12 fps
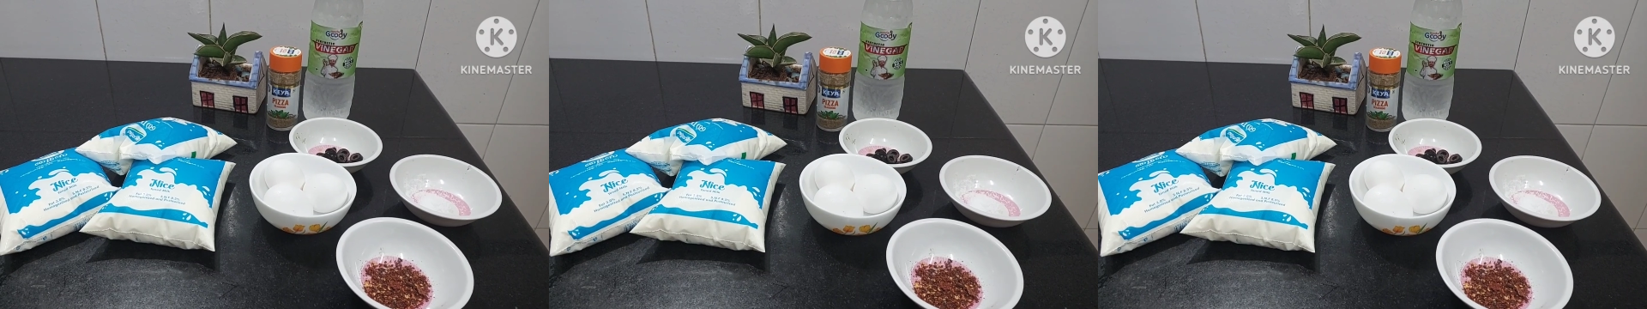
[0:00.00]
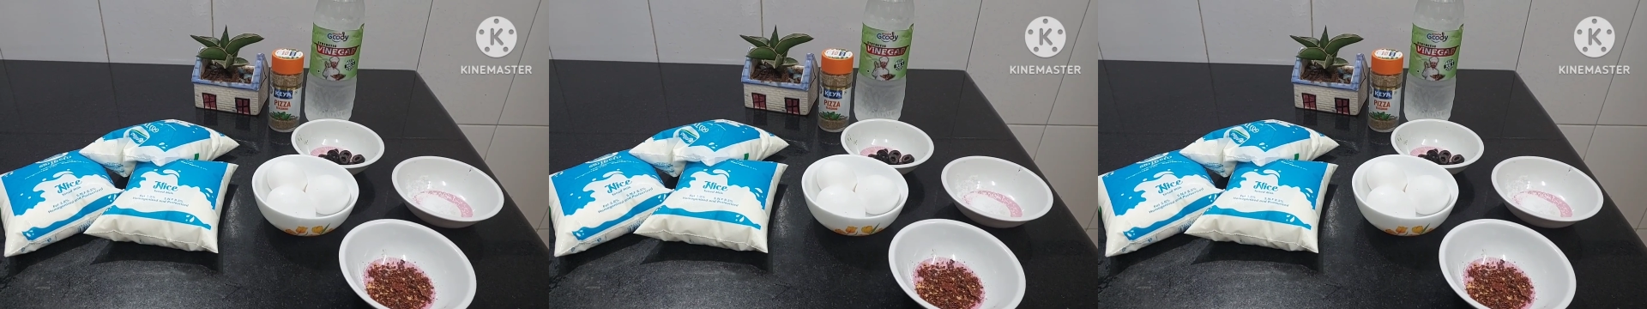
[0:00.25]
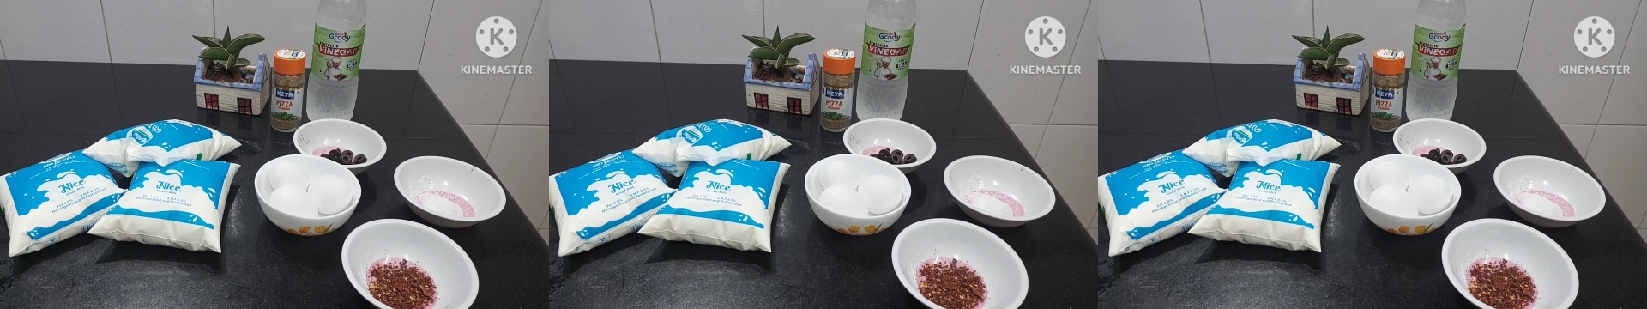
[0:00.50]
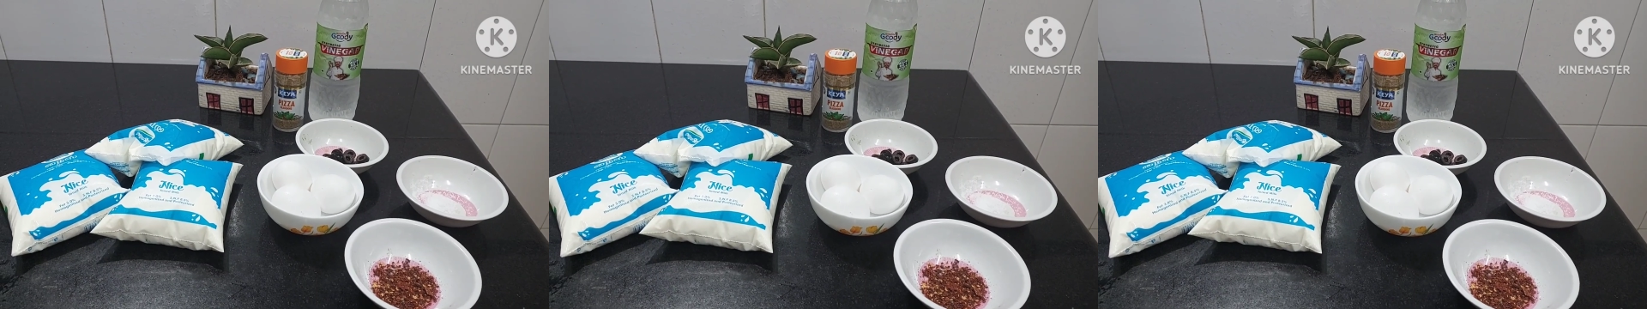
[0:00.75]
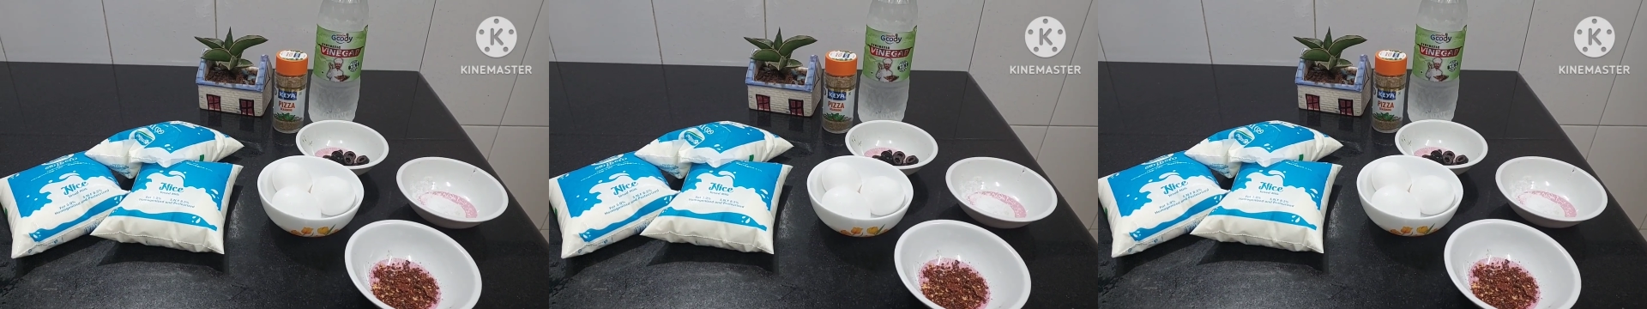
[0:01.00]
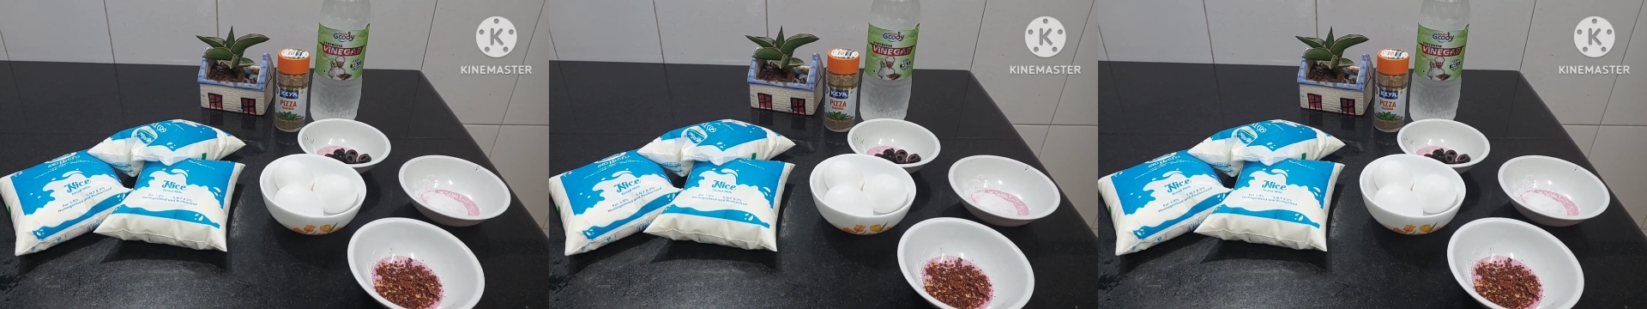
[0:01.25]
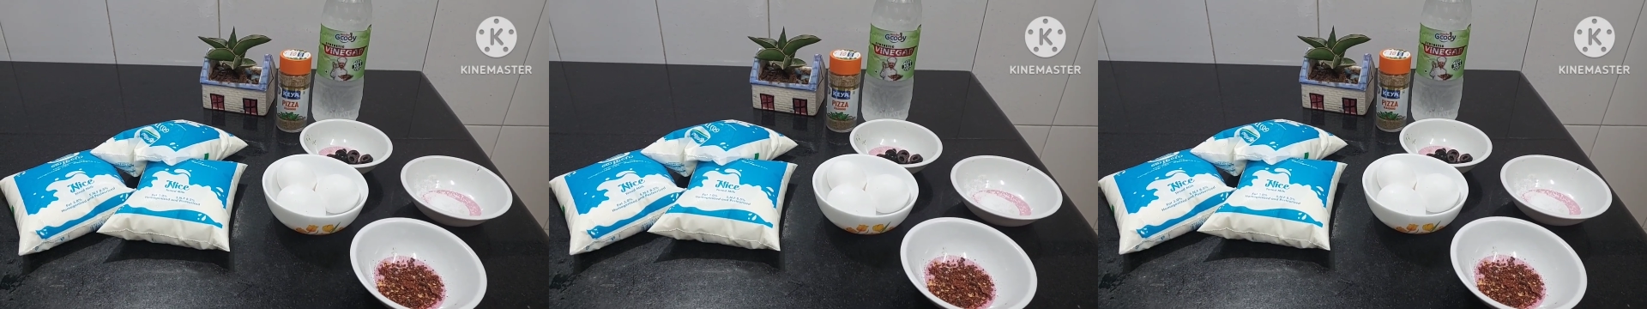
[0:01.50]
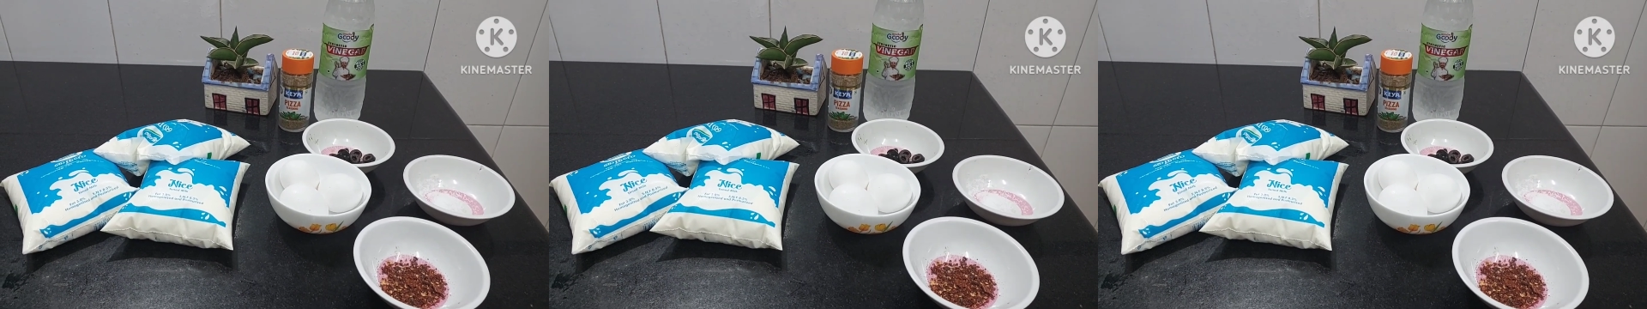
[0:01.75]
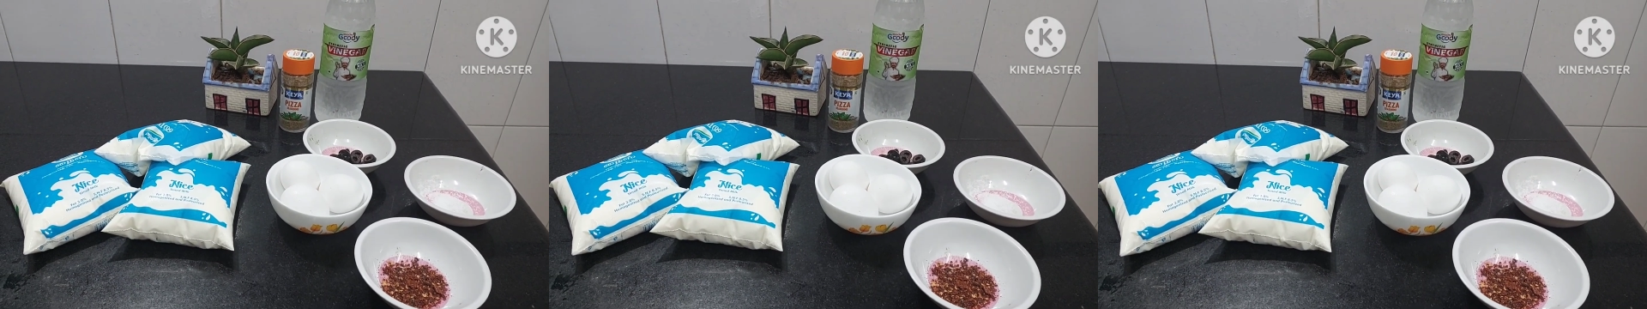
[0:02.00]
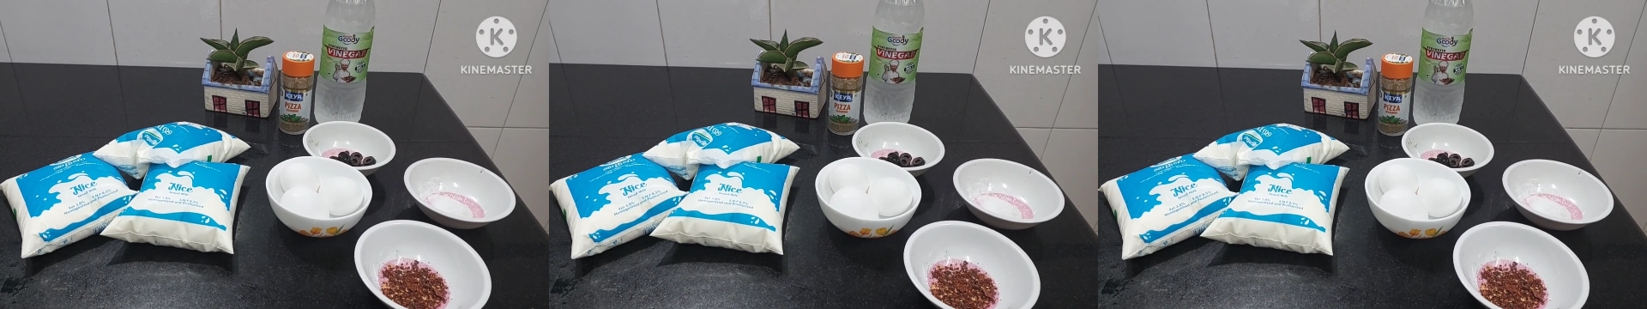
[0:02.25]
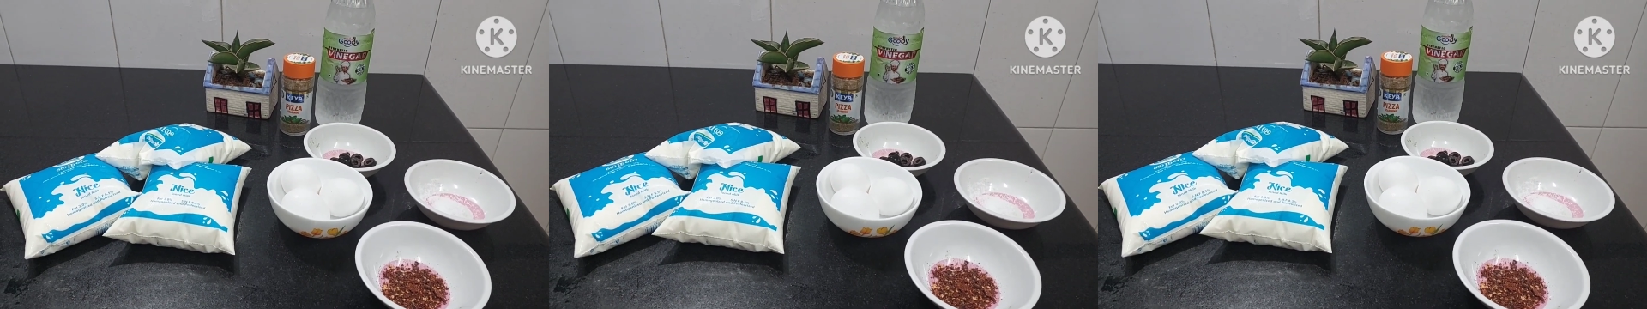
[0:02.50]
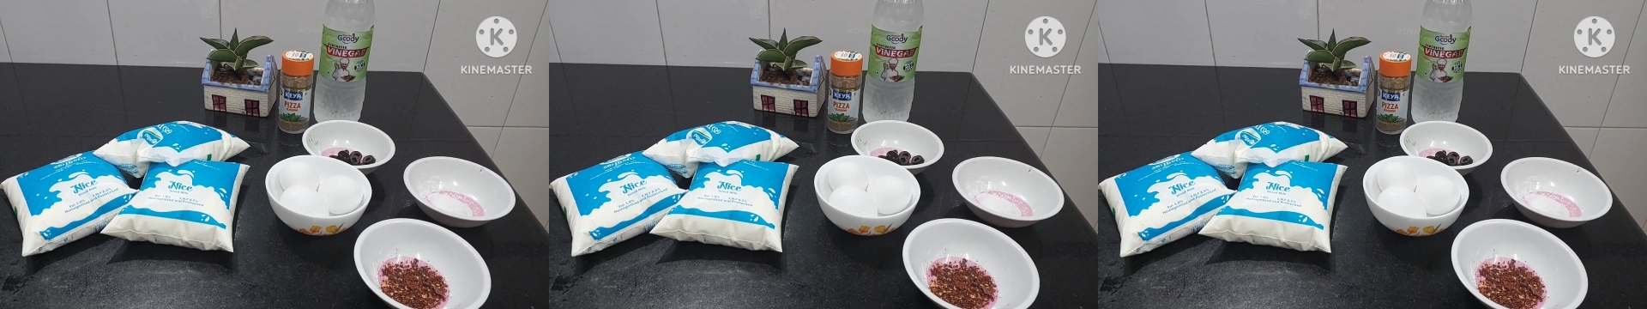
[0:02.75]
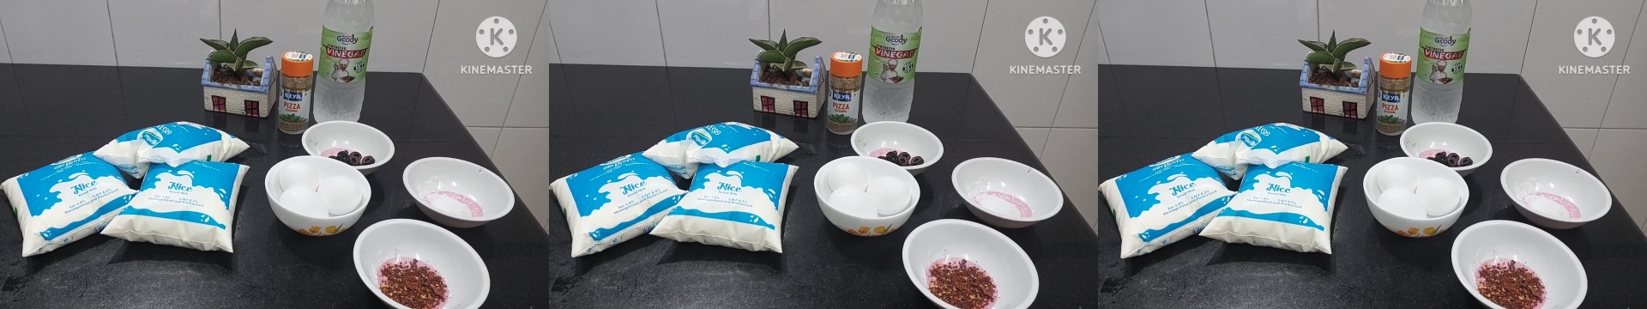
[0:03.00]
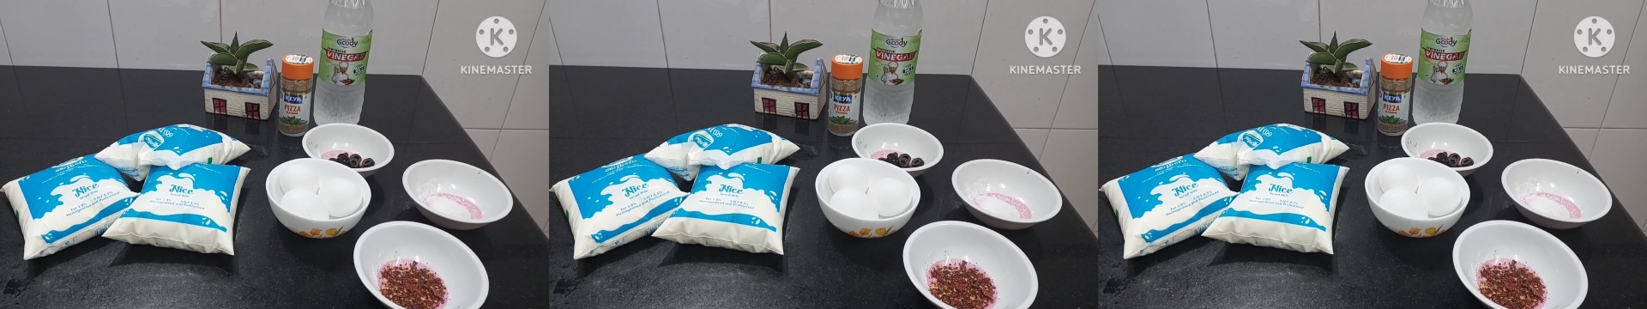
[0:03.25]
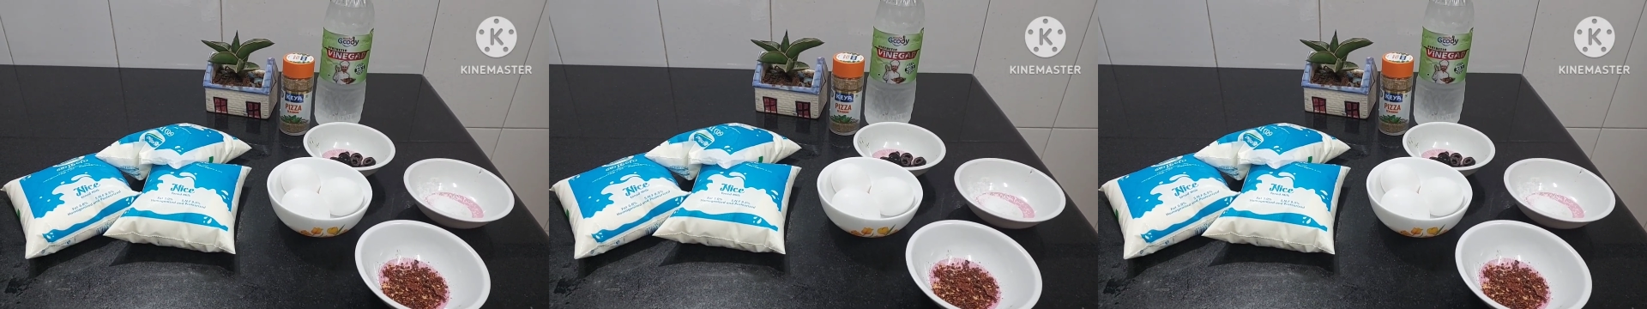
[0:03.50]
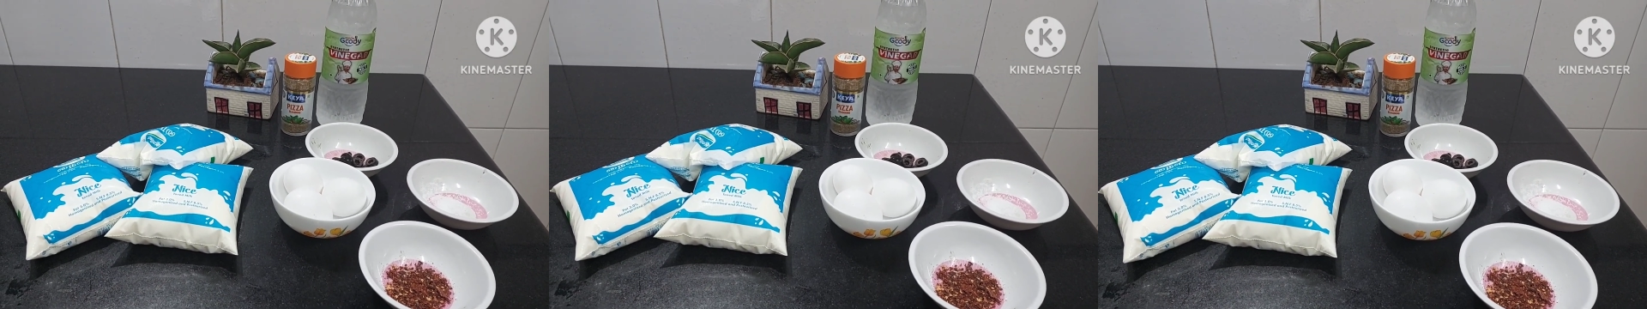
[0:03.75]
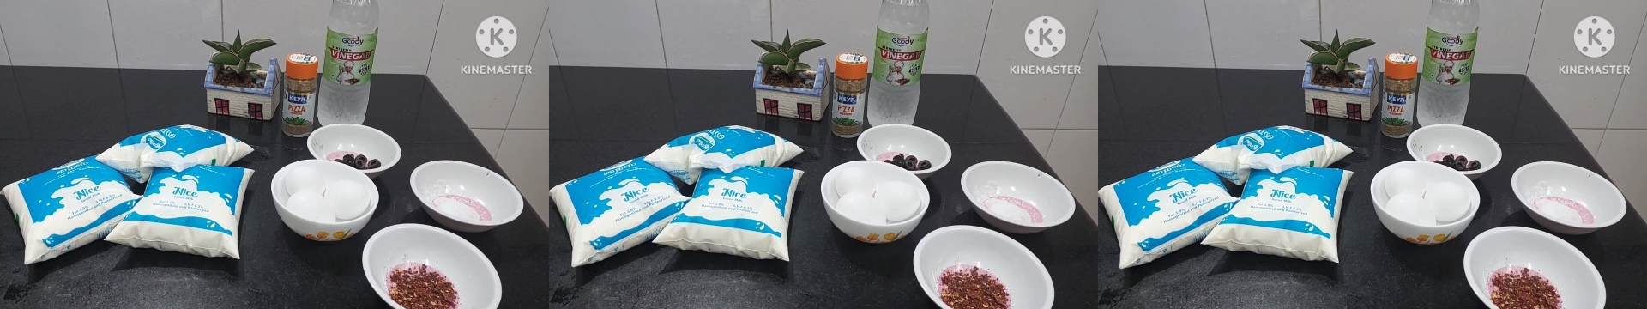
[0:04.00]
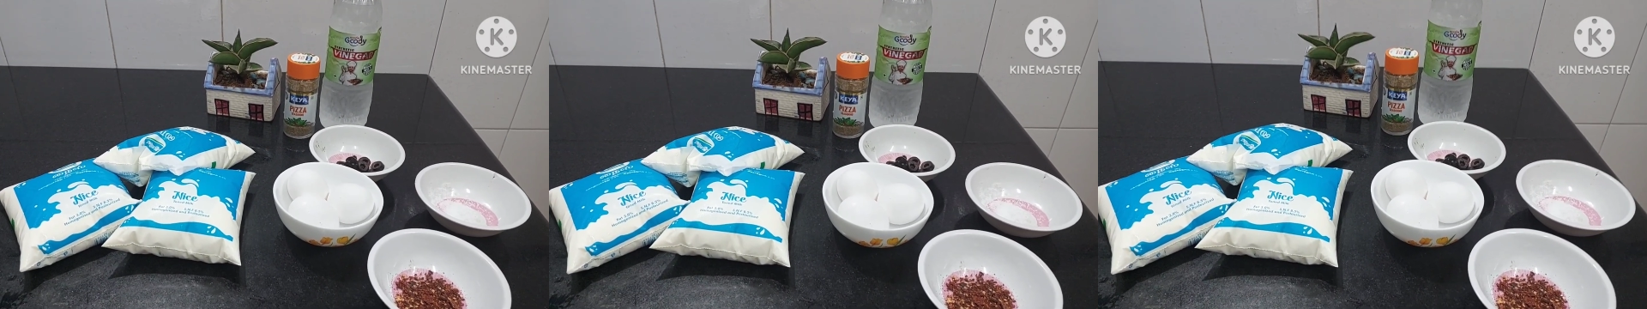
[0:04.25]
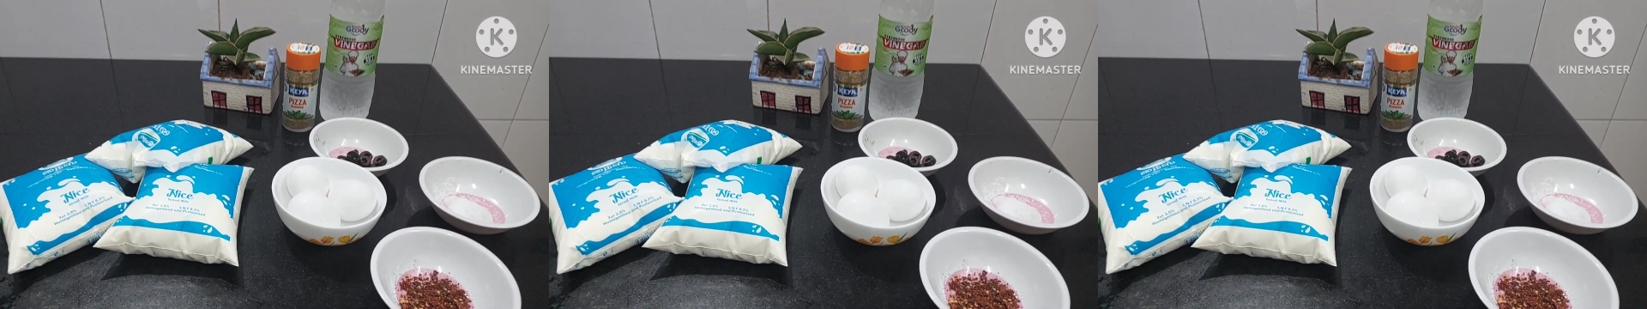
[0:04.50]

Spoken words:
[unreadable: no face in view]